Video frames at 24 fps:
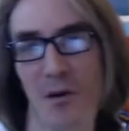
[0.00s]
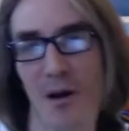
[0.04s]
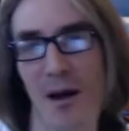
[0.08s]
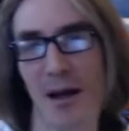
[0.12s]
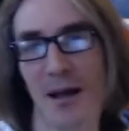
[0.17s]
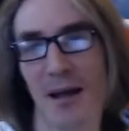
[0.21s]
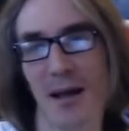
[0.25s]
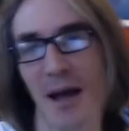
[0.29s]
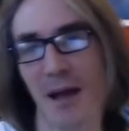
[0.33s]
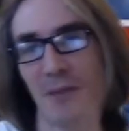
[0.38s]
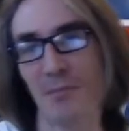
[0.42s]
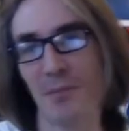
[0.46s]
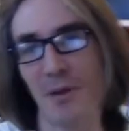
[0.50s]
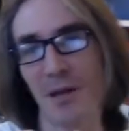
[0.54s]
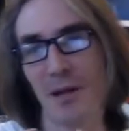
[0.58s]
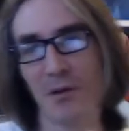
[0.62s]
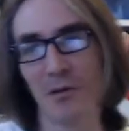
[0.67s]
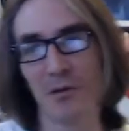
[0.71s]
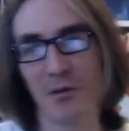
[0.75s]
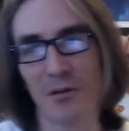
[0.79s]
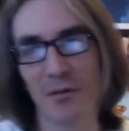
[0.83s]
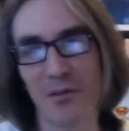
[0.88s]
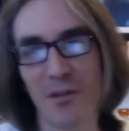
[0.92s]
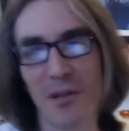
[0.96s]
I know
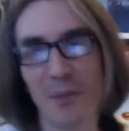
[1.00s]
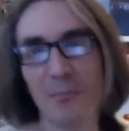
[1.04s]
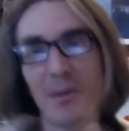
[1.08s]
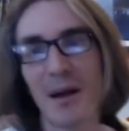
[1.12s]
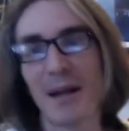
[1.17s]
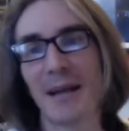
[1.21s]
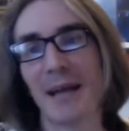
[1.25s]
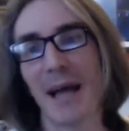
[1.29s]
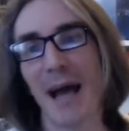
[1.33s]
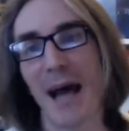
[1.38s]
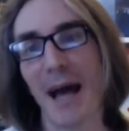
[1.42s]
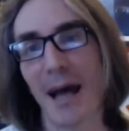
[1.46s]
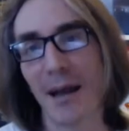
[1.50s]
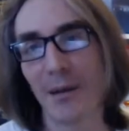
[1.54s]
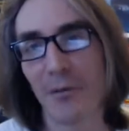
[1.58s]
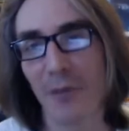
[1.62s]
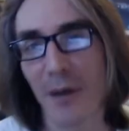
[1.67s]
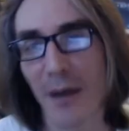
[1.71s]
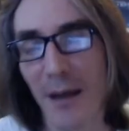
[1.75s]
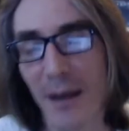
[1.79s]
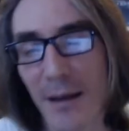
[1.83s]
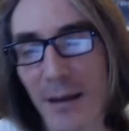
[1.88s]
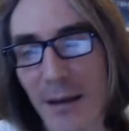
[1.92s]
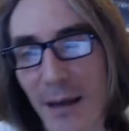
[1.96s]
I'd be going to see my
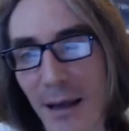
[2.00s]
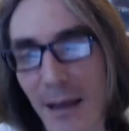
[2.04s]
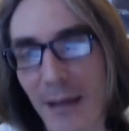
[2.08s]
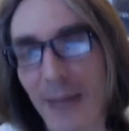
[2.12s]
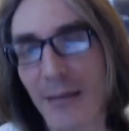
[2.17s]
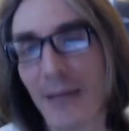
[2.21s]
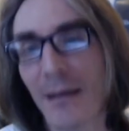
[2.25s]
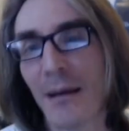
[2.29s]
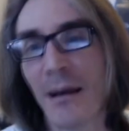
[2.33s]
dad, right?